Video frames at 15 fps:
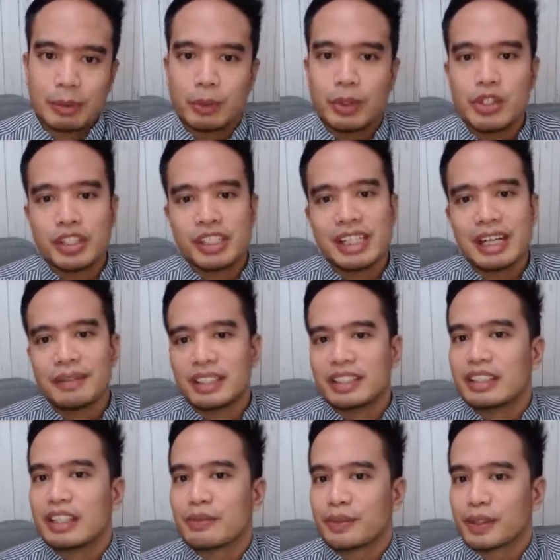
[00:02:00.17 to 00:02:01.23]
We just have a
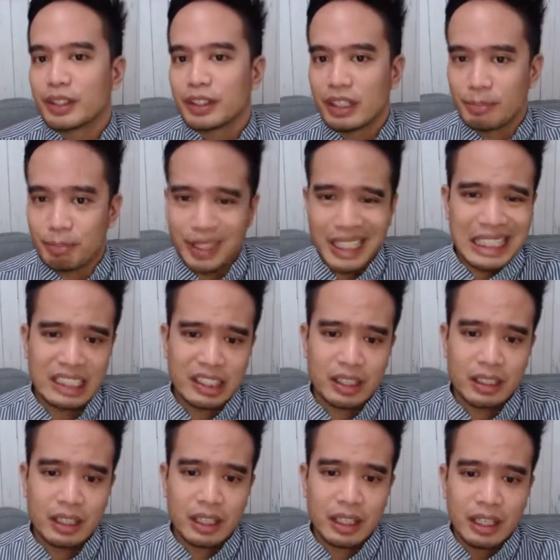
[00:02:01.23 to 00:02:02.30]
different
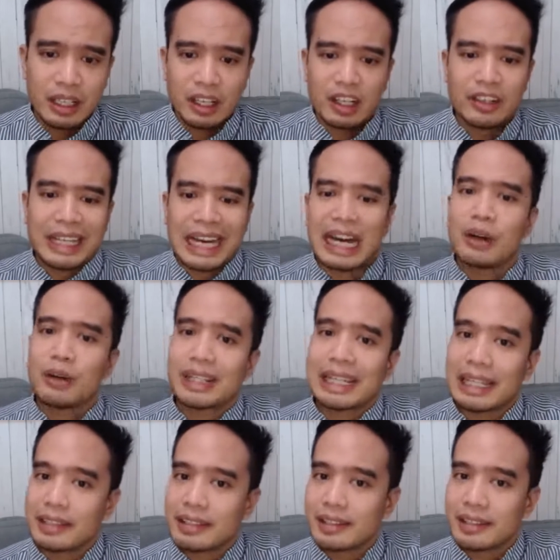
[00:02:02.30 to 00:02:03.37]
opinion on how to
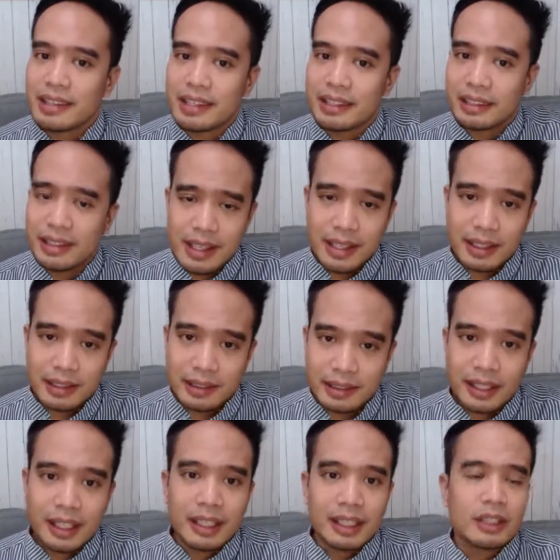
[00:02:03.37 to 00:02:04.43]
get these things.
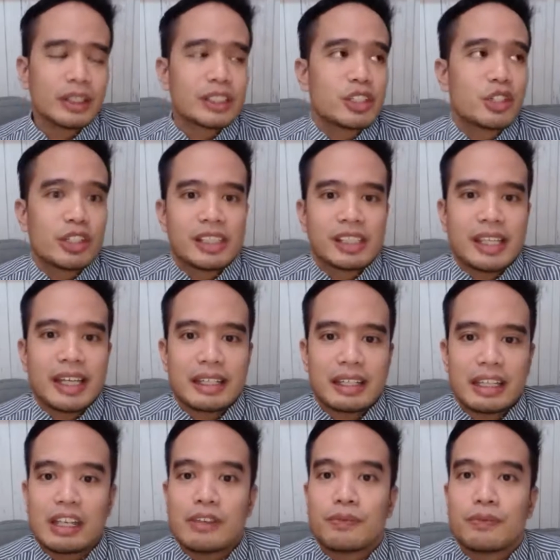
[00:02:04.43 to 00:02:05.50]
It's just like
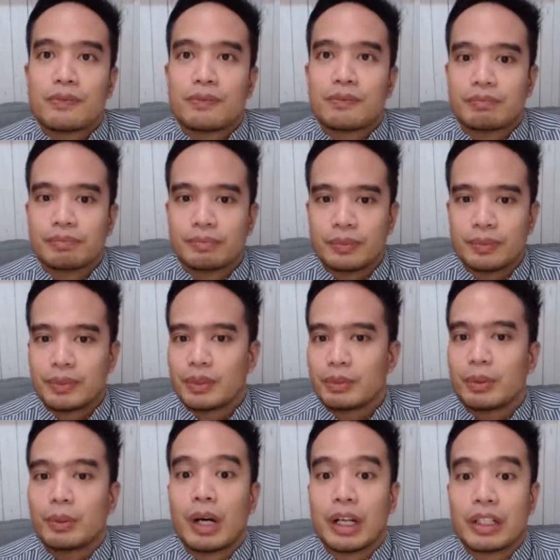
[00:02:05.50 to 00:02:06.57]
if
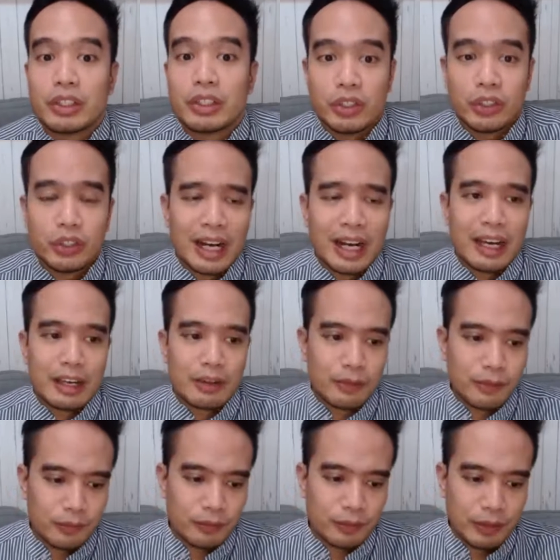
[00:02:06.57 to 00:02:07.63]
you wanted to
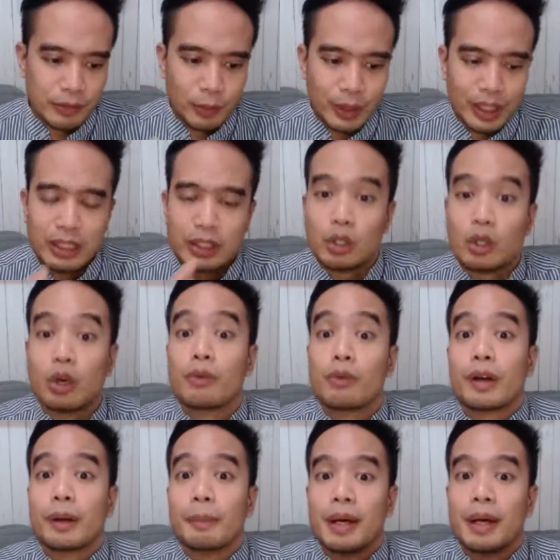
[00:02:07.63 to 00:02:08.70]
go
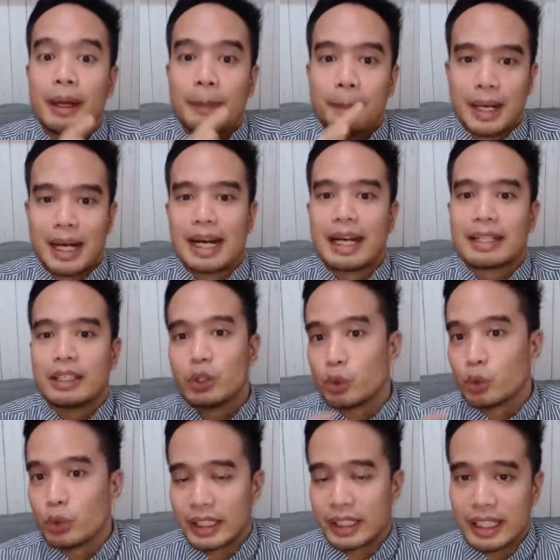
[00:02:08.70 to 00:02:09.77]
from Makati to
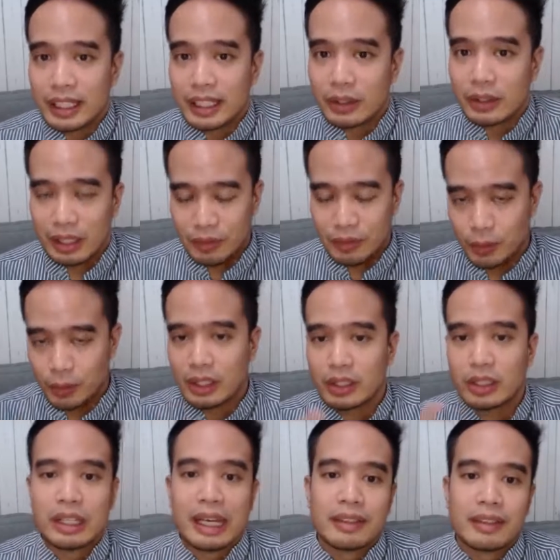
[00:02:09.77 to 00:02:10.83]
Taguig, okay, if you wanted
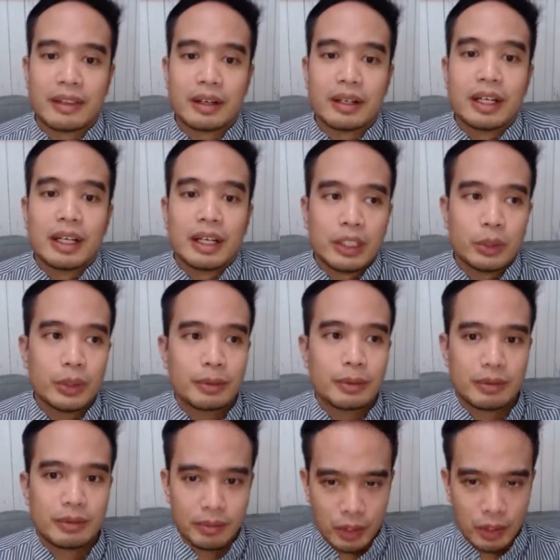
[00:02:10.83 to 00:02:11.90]
to get there,
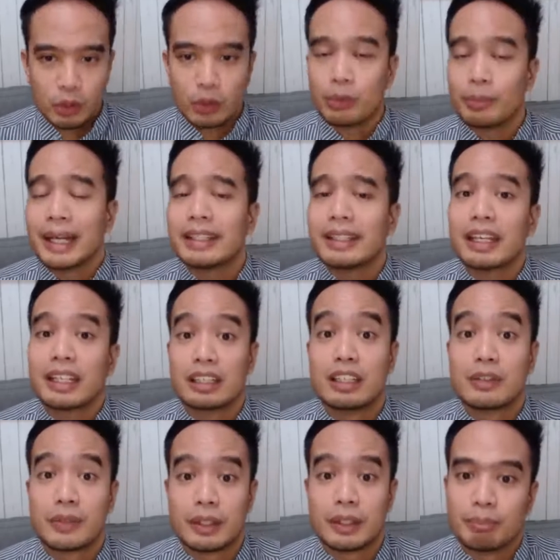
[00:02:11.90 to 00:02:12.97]
you might take
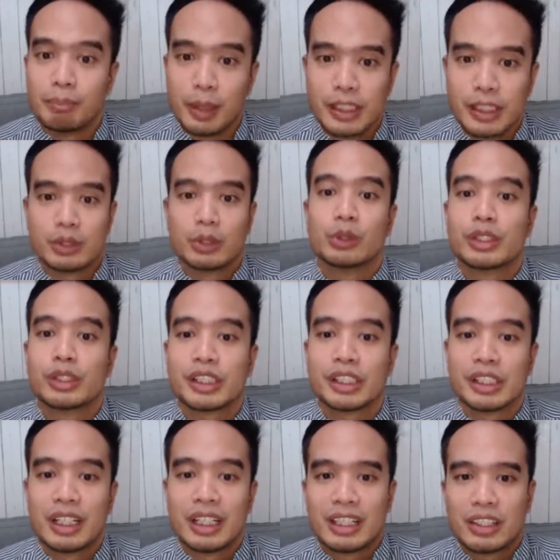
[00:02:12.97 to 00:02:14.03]
different bus routes
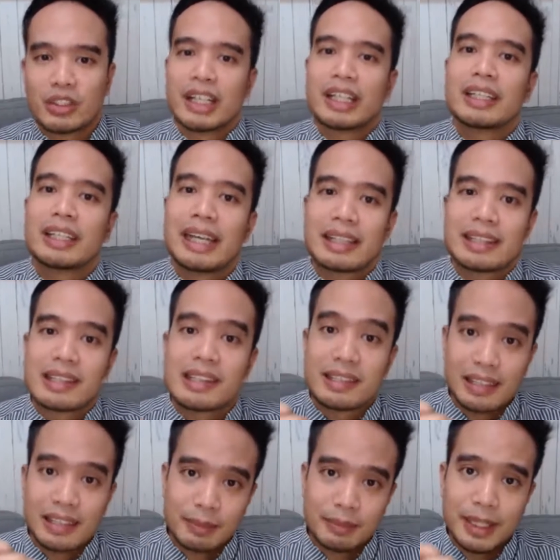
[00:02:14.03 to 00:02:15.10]
trying to get to the
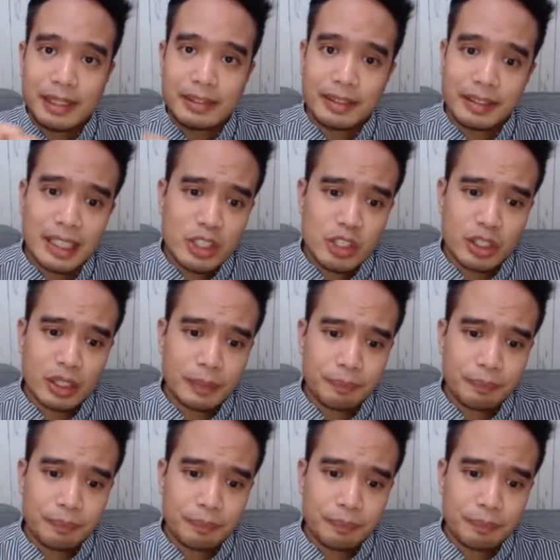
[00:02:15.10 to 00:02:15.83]
same destination.